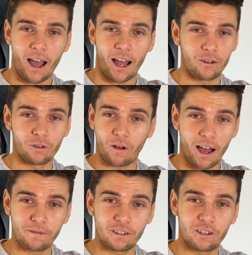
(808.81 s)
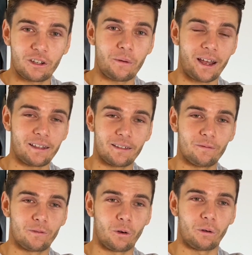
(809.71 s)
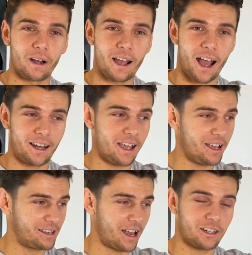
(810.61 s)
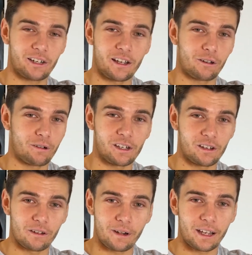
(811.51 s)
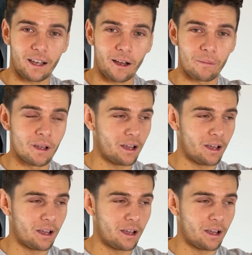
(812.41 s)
and you're not having to do anything for it, and it is actually increasing your income.